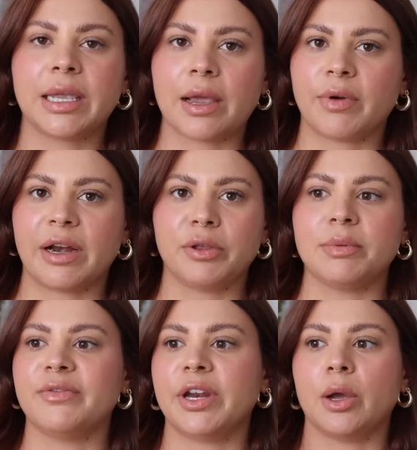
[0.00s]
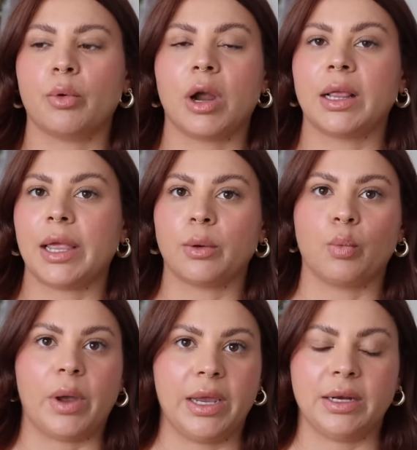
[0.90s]
a get ready with me video where I like
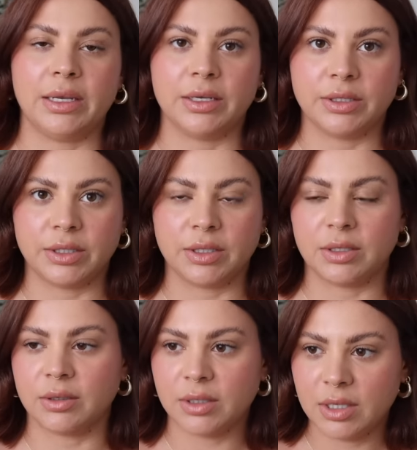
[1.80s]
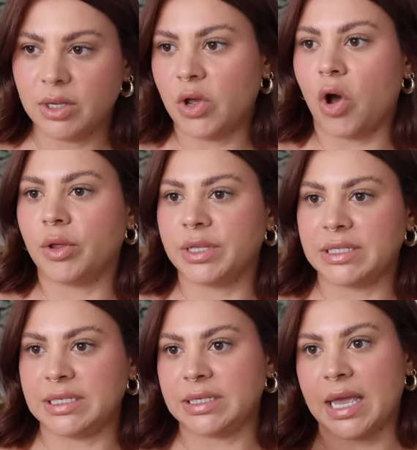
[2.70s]
went into all the
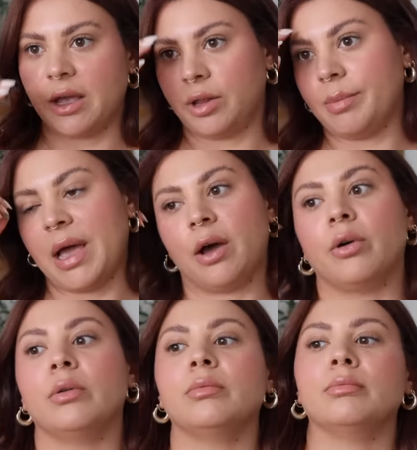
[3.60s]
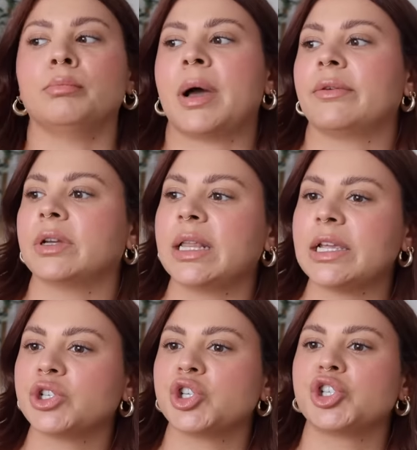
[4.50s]
detail about my
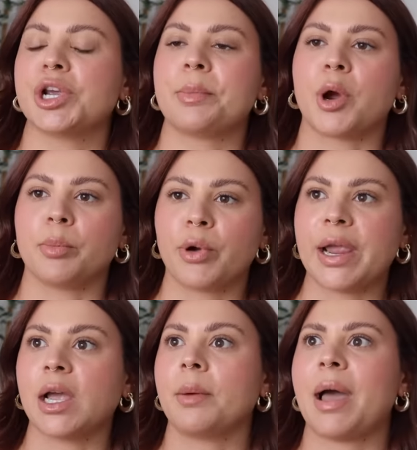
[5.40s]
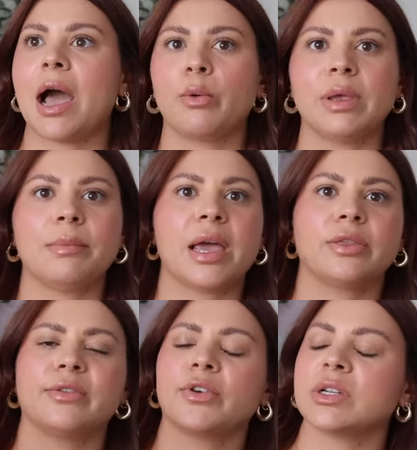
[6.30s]
relationship, our breakup, how we met
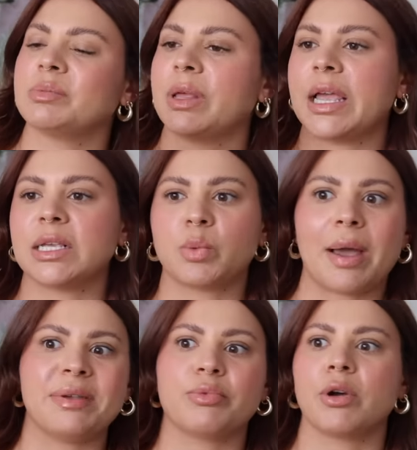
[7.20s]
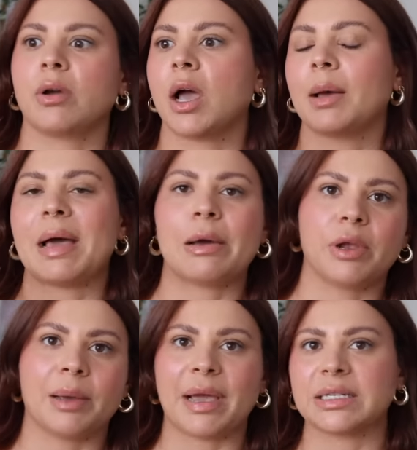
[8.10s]
in the first place, why we broke up, how we
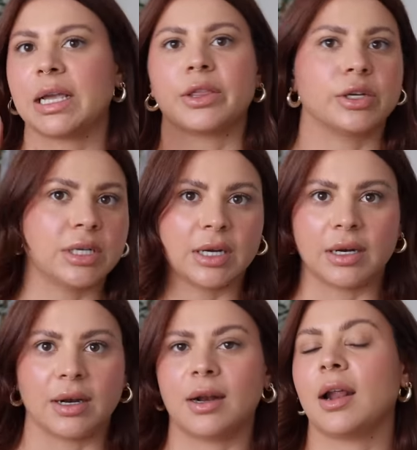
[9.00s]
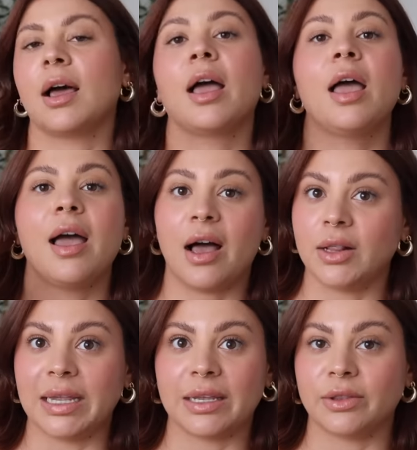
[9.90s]
got back together, da da da da da. I'll
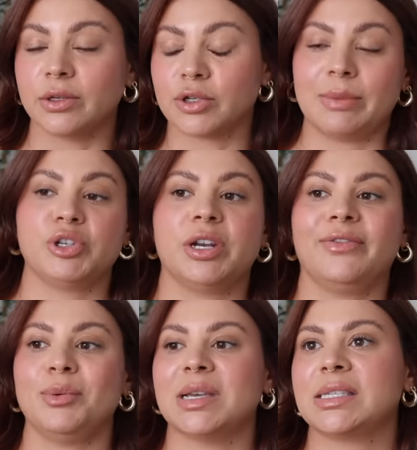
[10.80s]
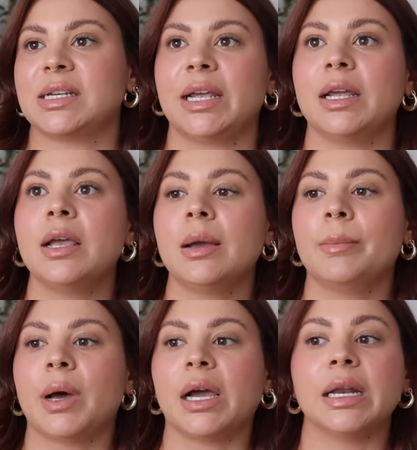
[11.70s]
link it in the description if you missed it.
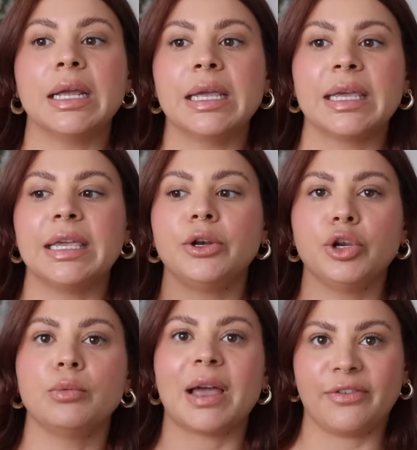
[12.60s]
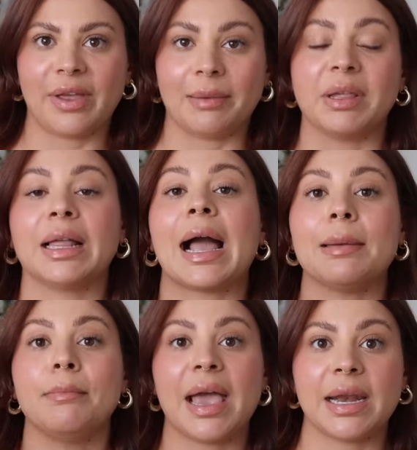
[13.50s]
But he knew my family. Like
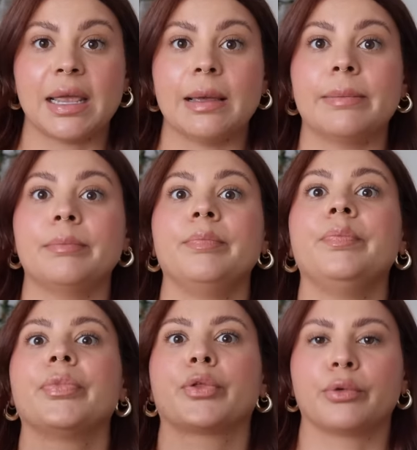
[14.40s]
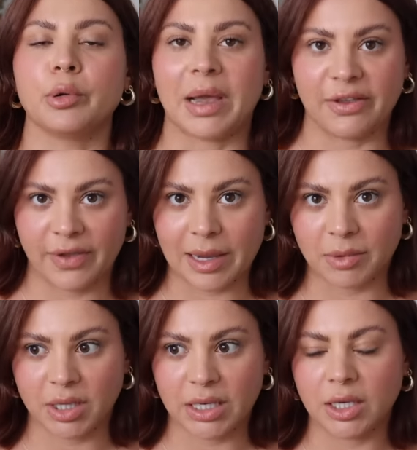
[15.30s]
I met him through my
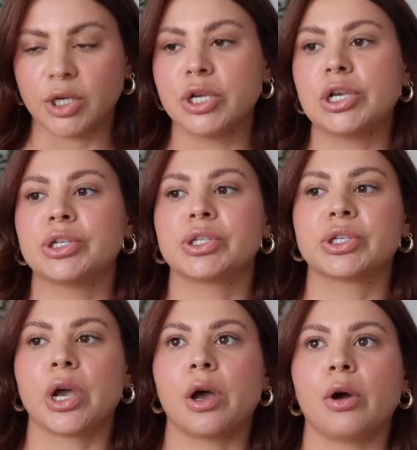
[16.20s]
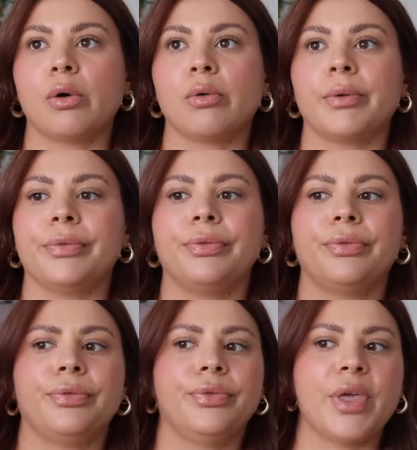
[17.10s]
family. So
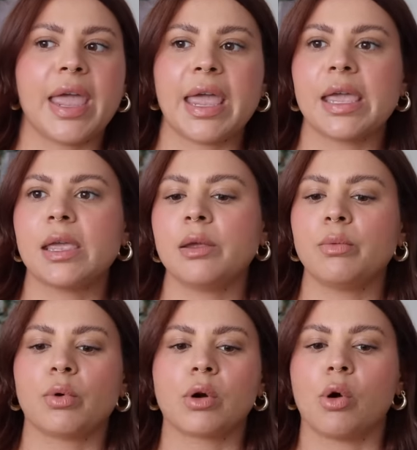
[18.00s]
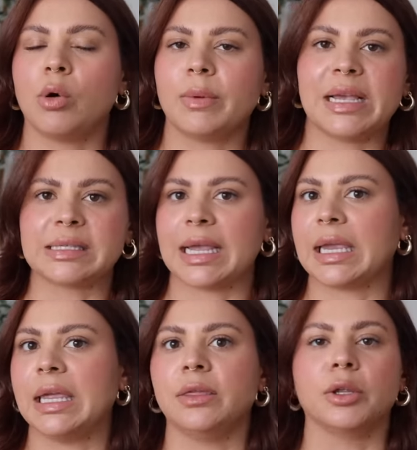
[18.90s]
they were always
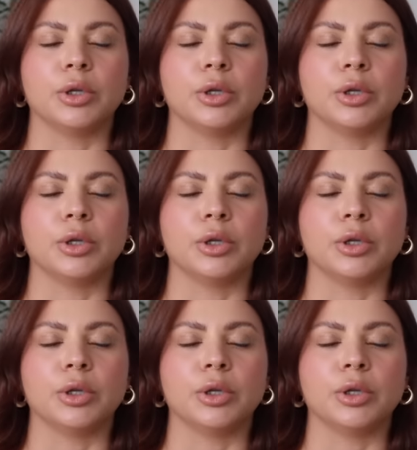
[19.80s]
like in the